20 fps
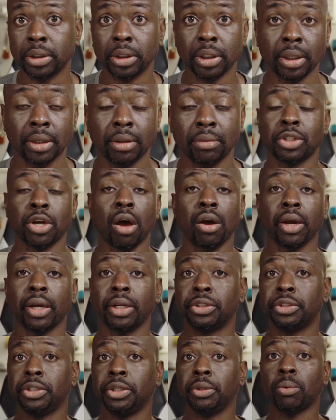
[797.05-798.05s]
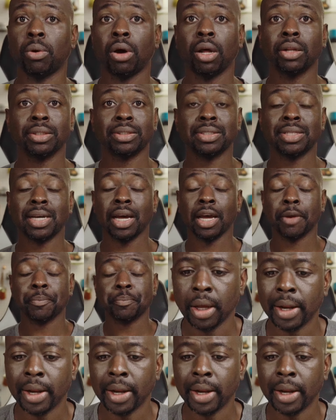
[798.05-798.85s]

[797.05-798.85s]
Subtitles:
to talking to you all the time.